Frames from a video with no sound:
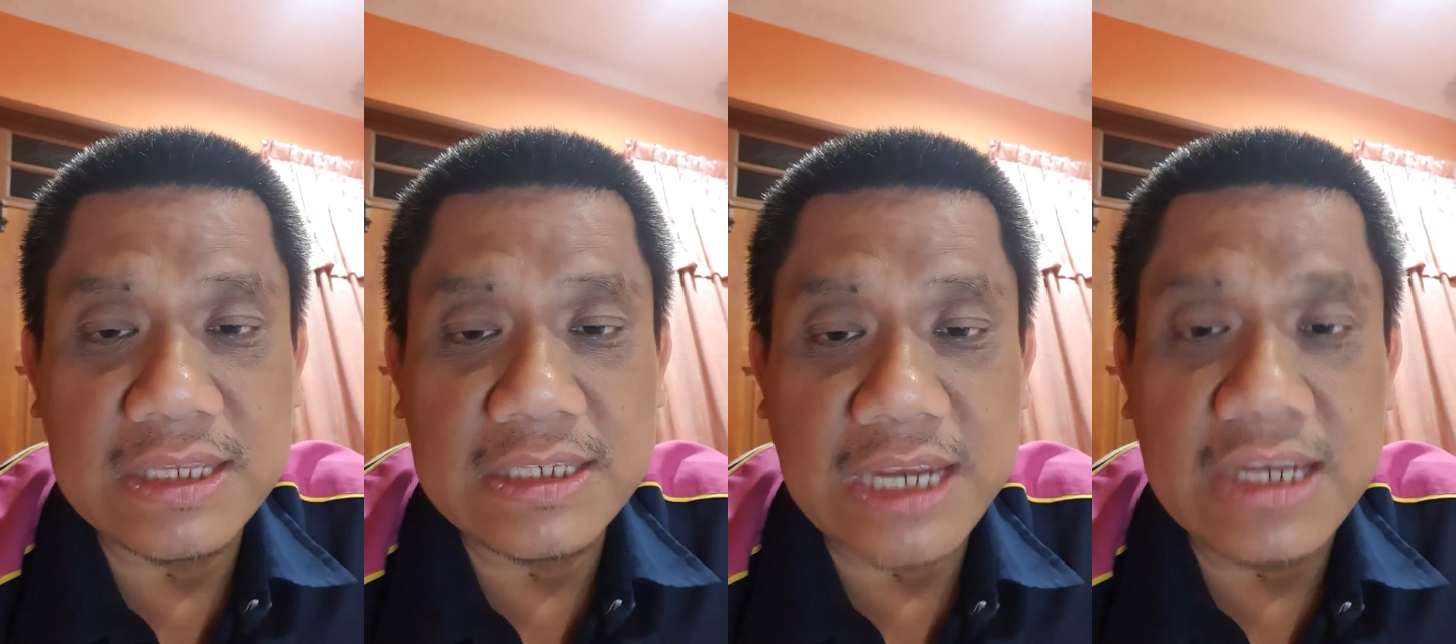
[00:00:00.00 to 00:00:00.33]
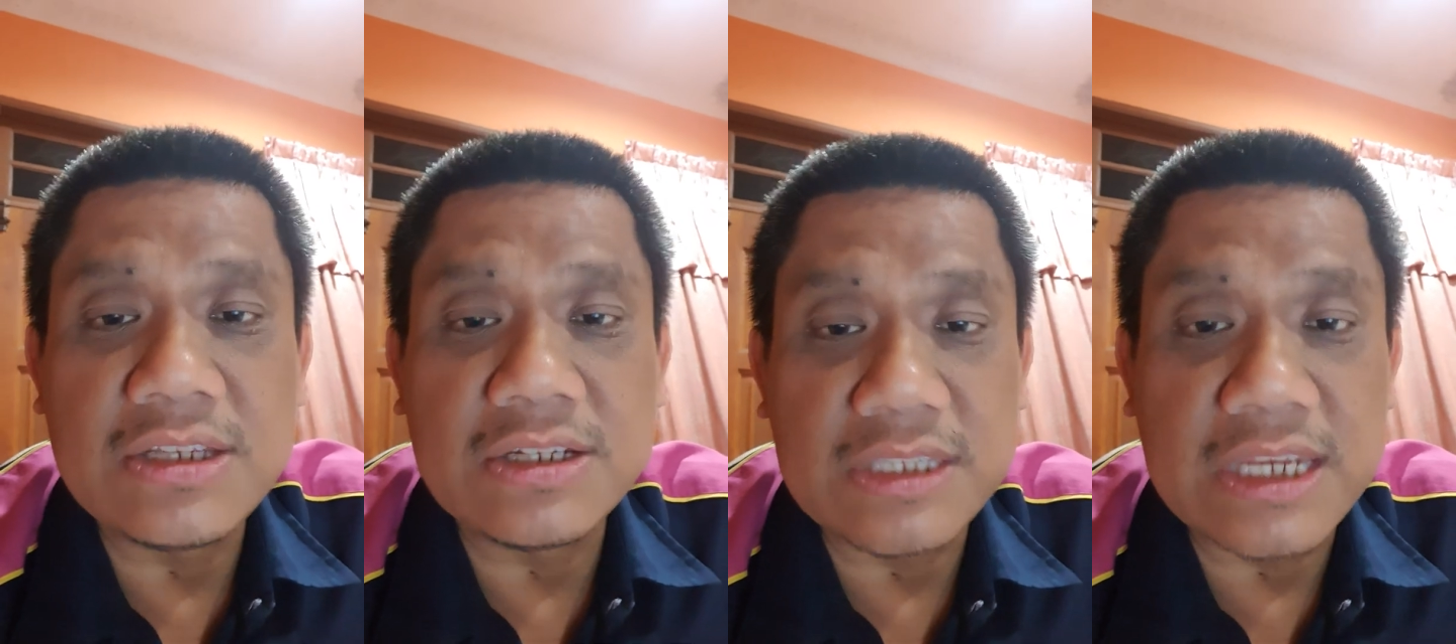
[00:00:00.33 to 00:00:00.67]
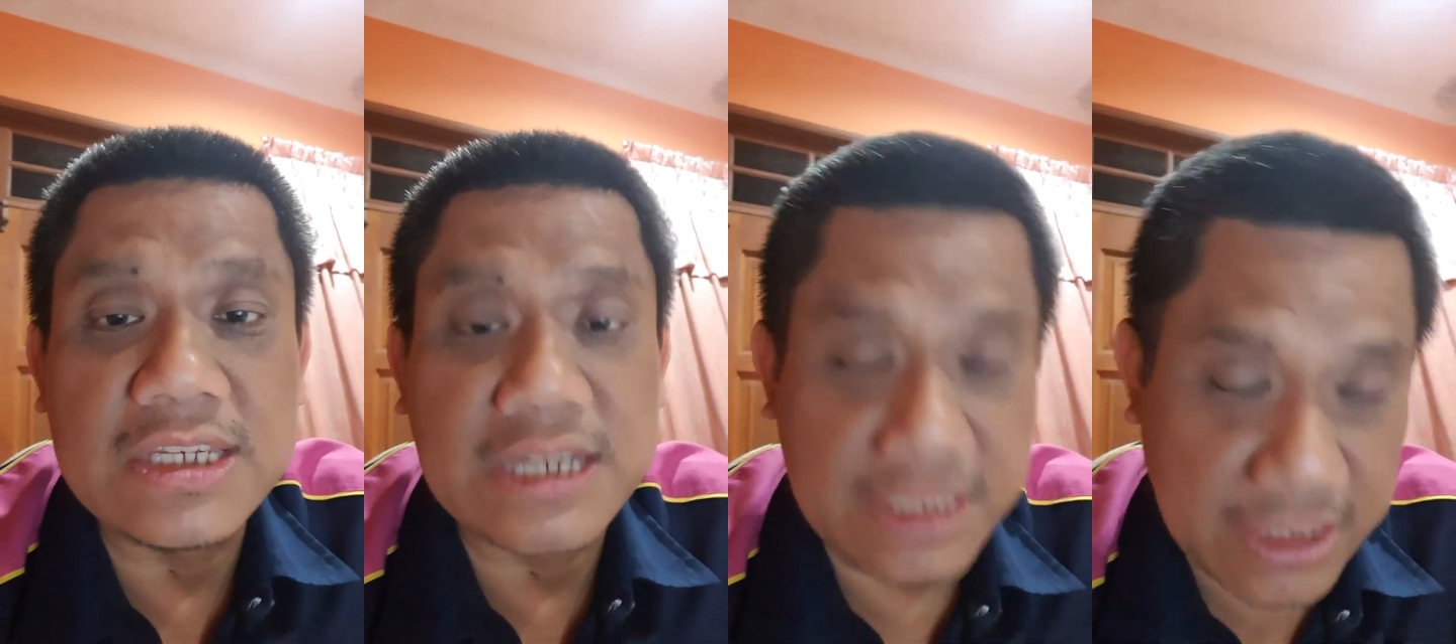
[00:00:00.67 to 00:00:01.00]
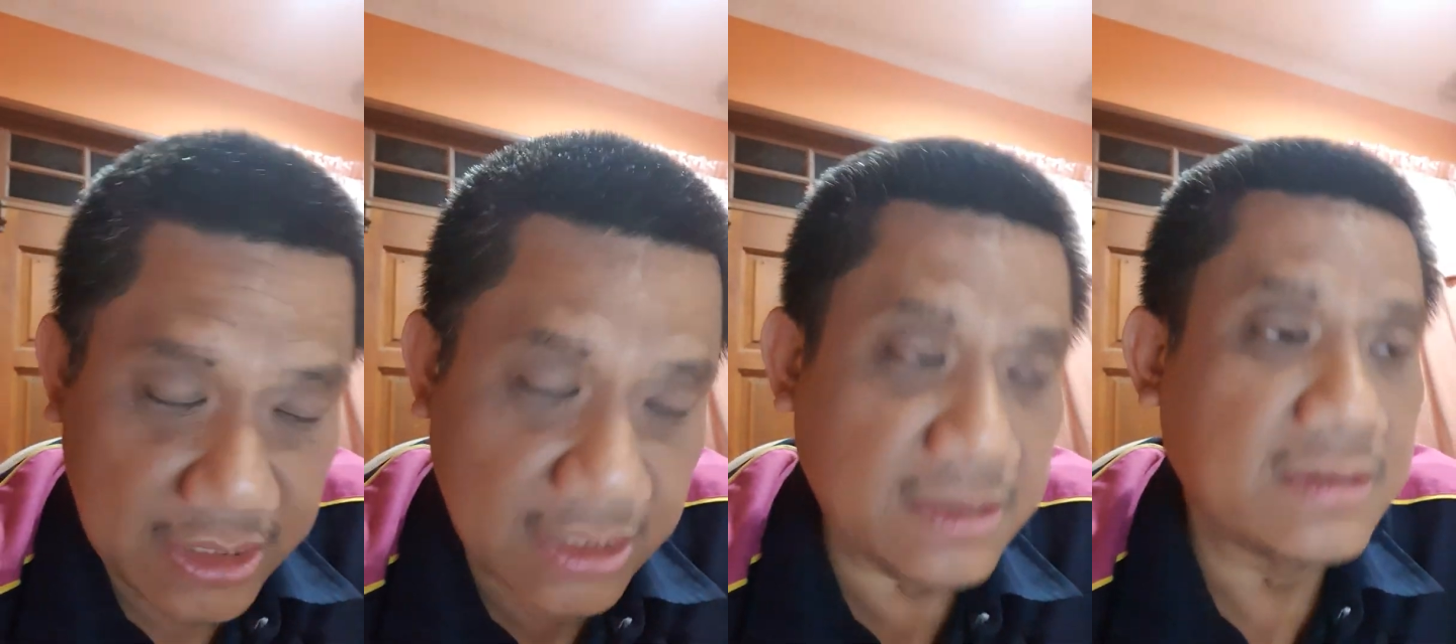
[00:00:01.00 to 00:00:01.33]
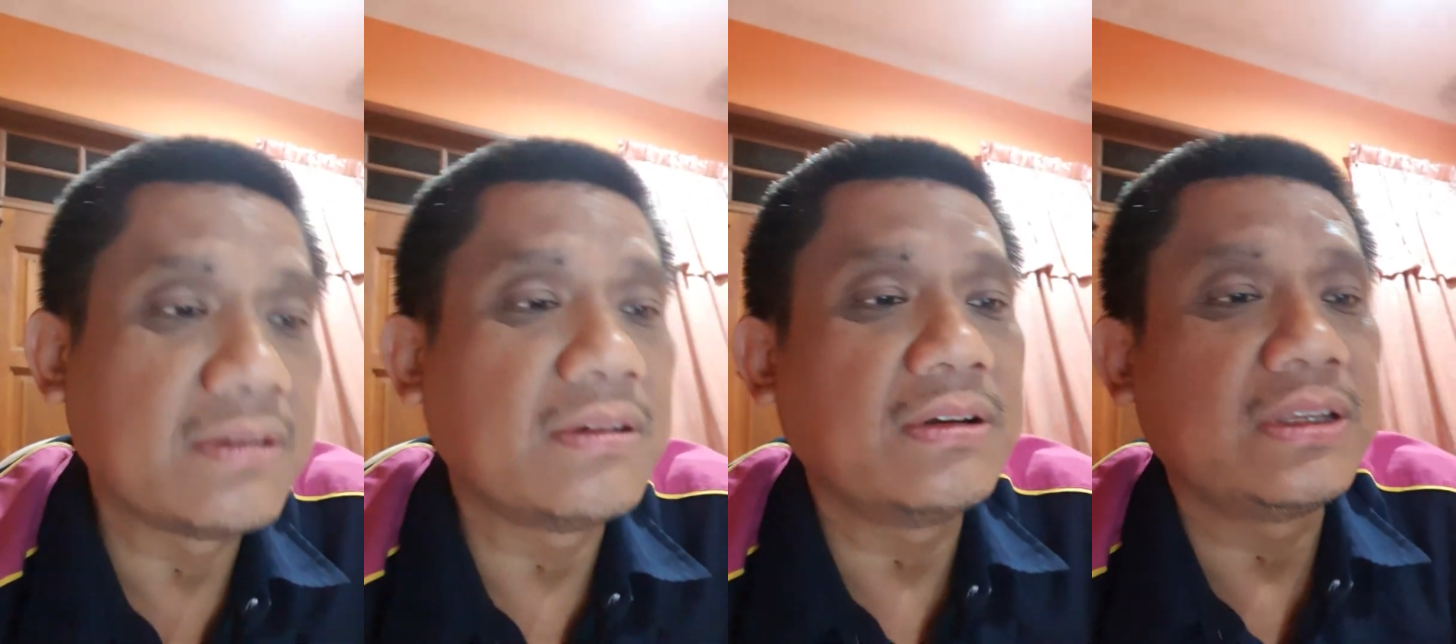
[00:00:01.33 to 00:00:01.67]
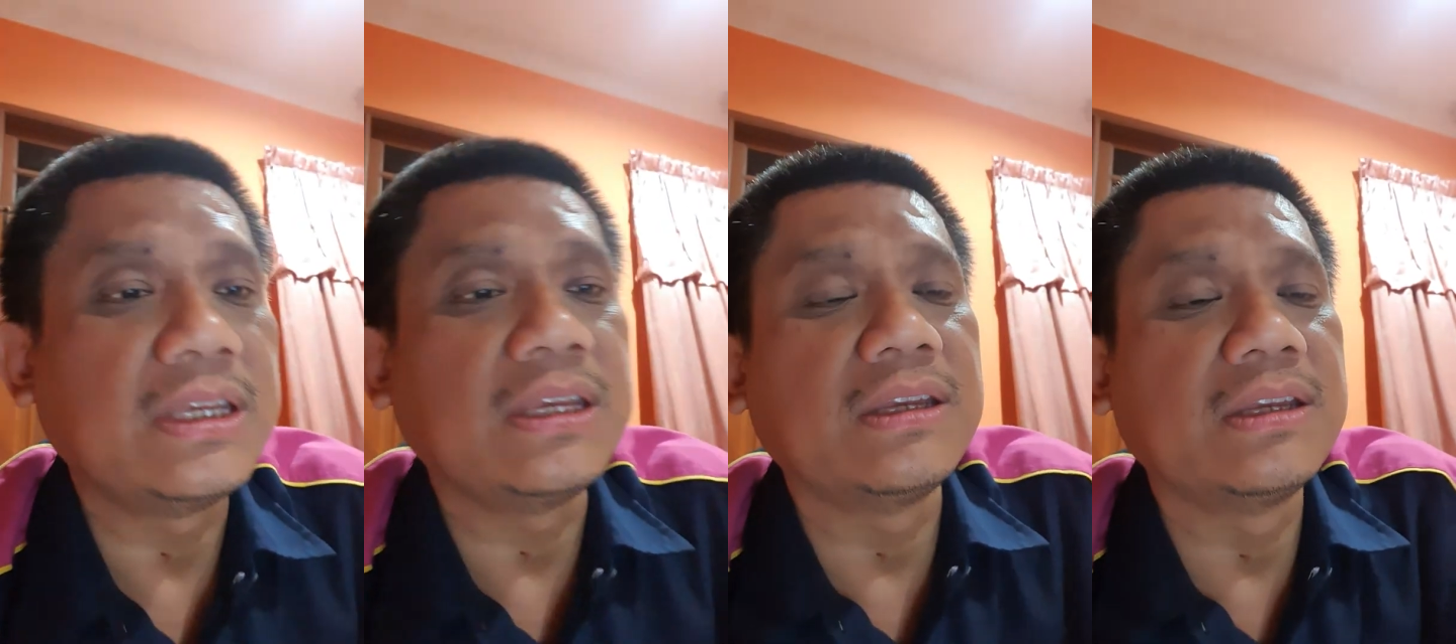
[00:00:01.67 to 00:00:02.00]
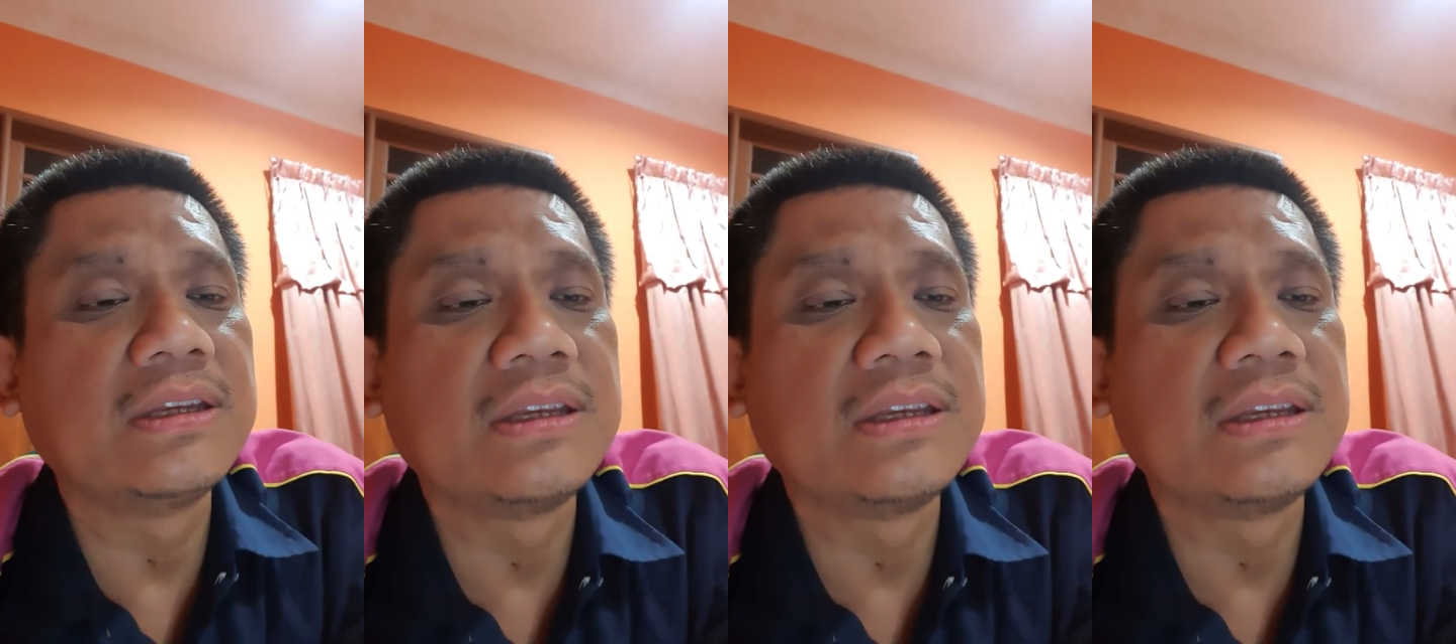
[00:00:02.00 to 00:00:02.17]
than Chinese. Okay.